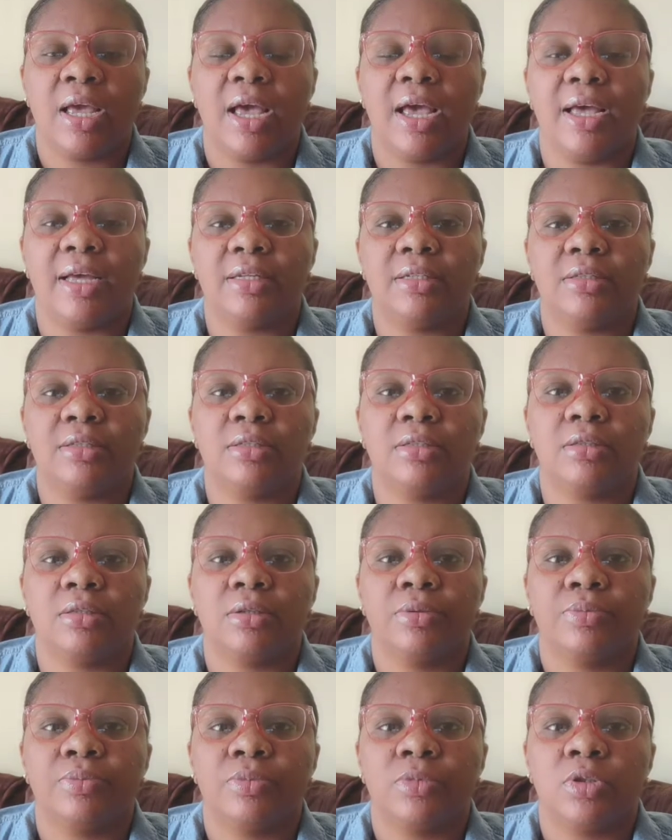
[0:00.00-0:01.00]
And
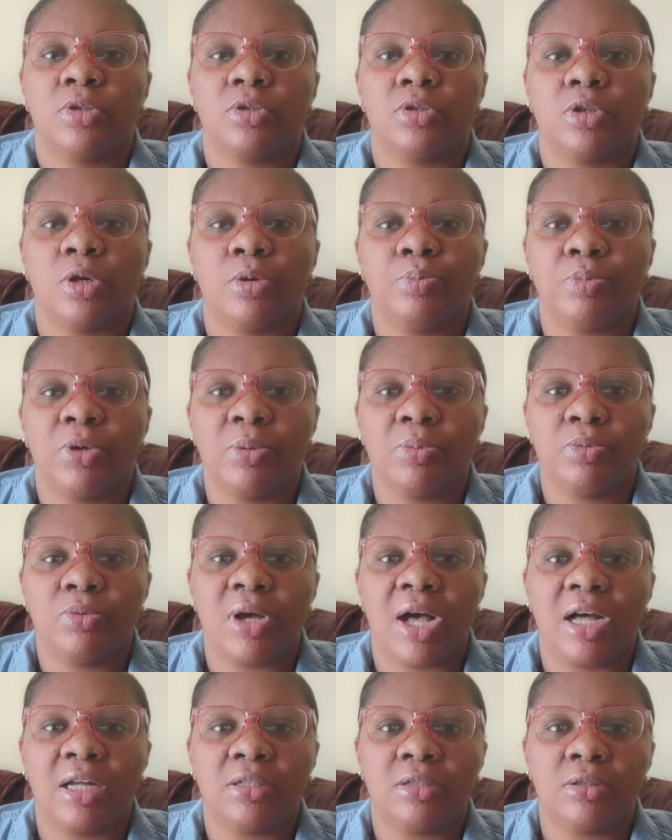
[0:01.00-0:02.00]
some people
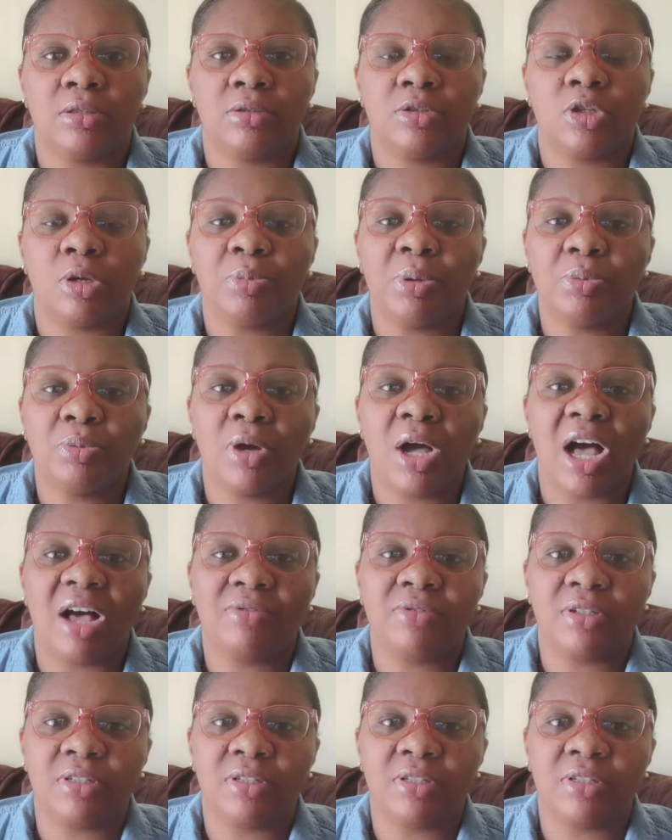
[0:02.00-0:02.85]
have